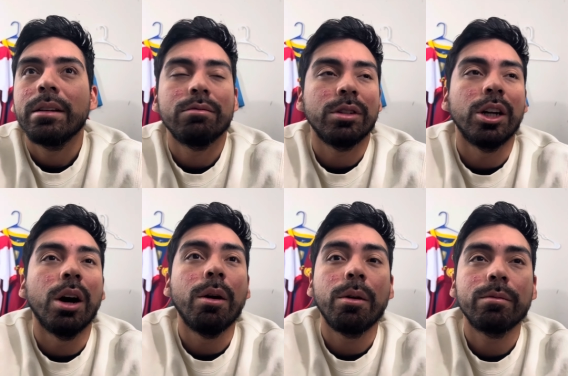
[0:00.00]
you
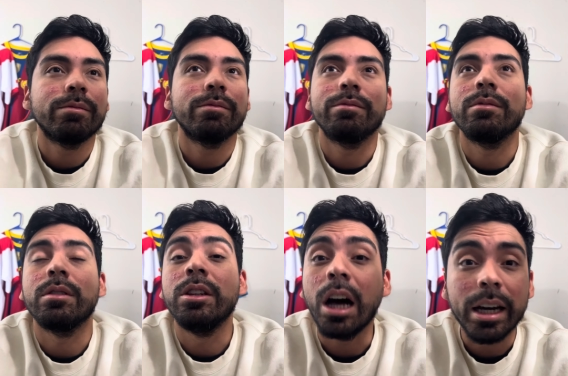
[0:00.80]
know,
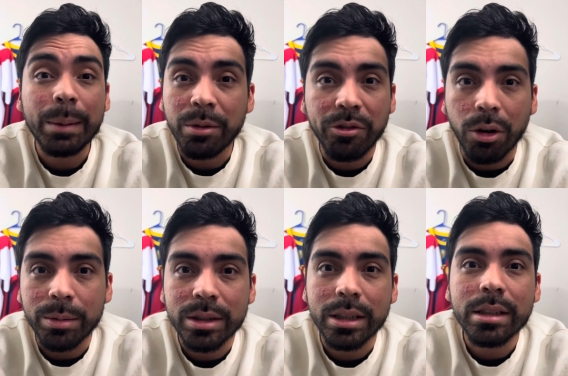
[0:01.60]
lucky
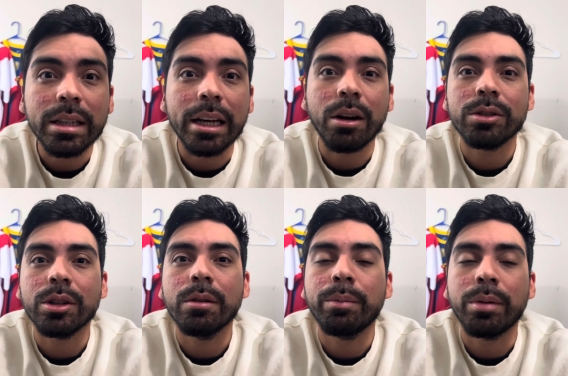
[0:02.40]
performances and
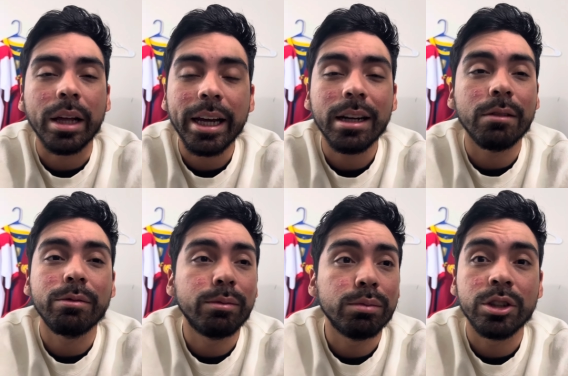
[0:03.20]
also playing a
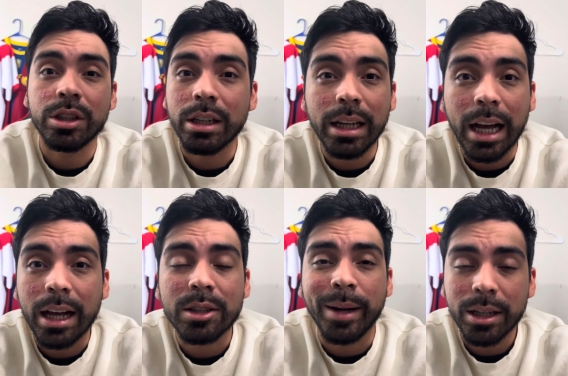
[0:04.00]
shitty
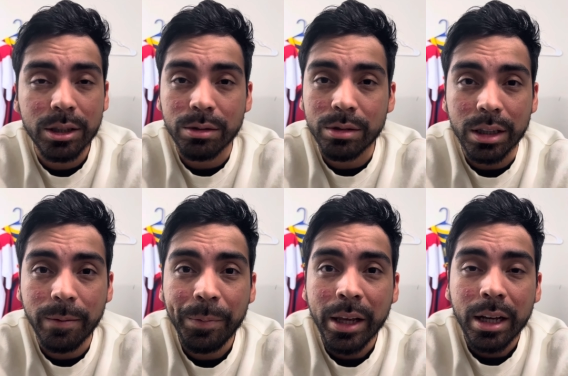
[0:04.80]
ass Mexico team